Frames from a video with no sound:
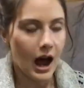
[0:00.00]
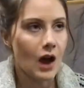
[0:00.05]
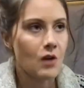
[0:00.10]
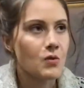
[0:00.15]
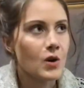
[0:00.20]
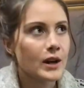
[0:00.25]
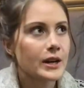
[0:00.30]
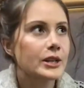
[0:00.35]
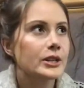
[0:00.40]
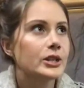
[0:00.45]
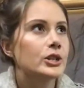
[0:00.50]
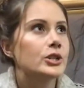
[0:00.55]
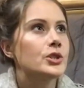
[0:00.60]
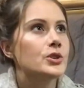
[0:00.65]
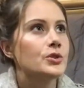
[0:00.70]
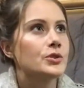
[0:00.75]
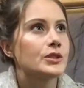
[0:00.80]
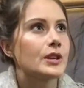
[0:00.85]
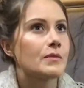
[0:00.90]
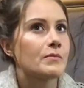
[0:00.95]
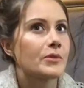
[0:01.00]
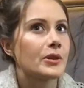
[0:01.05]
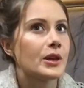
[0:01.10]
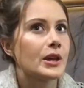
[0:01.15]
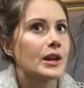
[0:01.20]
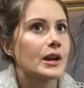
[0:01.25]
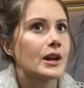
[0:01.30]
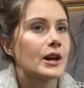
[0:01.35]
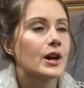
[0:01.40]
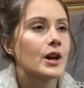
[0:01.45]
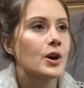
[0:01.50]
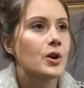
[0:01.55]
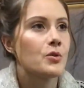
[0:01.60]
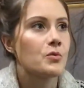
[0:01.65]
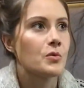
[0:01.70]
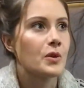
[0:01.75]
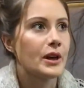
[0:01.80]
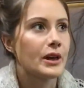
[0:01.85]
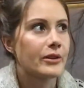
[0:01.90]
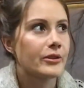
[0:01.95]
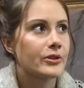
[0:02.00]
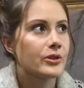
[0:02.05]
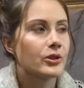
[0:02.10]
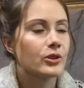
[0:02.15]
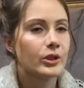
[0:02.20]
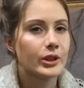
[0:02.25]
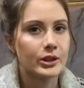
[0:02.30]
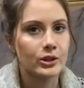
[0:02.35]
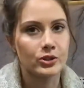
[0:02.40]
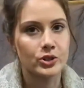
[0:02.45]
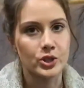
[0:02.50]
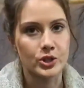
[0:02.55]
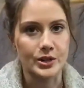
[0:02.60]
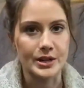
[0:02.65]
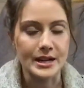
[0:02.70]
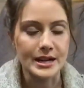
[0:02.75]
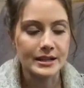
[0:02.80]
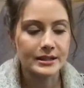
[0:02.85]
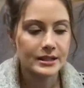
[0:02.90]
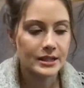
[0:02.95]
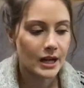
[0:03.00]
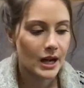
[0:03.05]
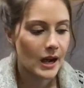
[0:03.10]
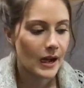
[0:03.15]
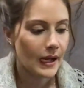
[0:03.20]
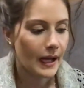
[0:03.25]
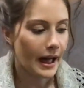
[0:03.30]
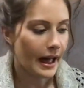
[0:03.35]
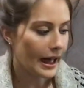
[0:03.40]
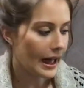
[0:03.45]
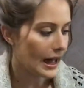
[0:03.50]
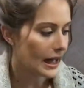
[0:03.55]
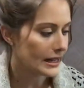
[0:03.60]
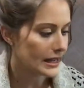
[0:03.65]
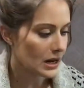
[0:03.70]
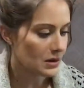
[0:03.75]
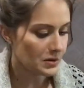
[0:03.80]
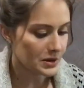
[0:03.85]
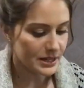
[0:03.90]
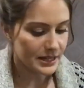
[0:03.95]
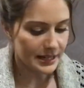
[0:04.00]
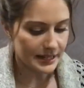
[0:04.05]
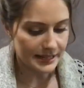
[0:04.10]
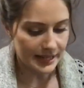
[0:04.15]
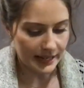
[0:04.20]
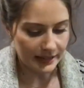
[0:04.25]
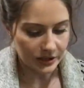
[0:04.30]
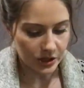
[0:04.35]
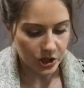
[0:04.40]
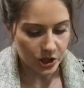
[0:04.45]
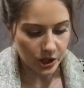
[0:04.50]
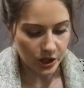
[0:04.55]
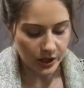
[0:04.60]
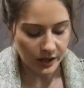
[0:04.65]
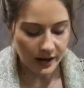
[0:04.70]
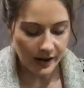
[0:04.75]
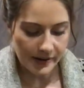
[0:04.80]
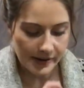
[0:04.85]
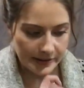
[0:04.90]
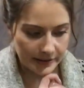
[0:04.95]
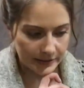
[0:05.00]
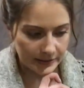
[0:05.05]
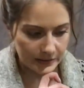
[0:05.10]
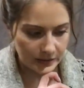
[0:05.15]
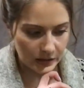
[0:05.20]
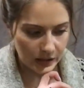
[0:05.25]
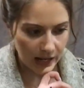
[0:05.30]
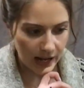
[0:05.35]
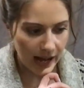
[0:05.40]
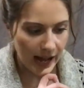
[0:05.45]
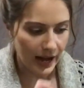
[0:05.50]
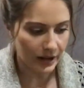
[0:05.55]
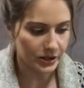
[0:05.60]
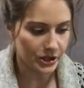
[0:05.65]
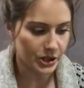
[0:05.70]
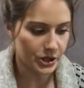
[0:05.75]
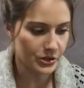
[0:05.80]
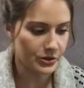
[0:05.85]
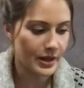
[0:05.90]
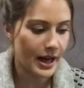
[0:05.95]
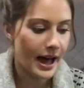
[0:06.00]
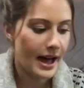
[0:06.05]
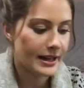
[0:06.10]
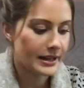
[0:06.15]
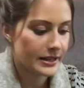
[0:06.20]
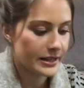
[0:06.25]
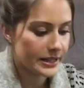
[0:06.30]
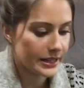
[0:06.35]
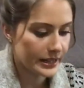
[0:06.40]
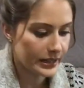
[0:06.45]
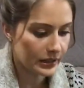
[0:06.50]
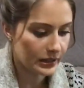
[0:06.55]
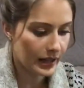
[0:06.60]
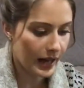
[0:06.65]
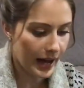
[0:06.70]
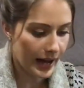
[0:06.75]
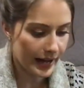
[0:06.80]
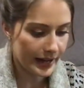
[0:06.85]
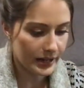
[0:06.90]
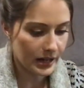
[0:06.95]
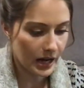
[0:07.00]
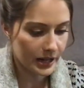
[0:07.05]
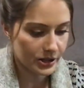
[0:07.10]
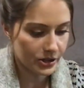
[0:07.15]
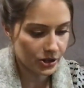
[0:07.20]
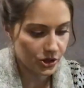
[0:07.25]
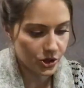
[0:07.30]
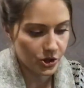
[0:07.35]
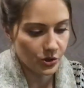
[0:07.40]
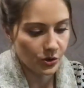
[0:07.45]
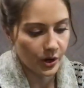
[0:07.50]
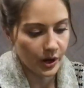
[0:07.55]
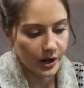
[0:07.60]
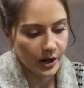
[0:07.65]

I wanted to do something with little trees and I wasn't exactly sure how to do that until I got to the store,